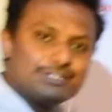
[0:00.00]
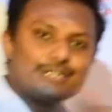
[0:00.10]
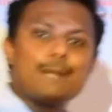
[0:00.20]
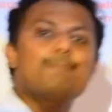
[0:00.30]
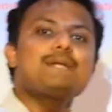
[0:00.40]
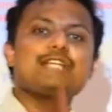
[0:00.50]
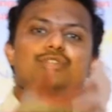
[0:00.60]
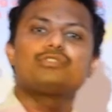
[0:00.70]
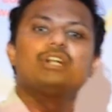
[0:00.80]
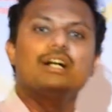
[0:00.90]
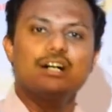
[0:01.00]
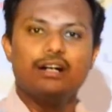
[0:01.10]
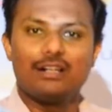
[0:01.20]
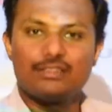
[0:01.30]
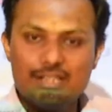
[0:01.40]
the temperature of the
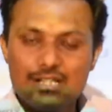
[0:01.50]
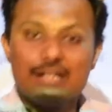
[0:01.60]
Earth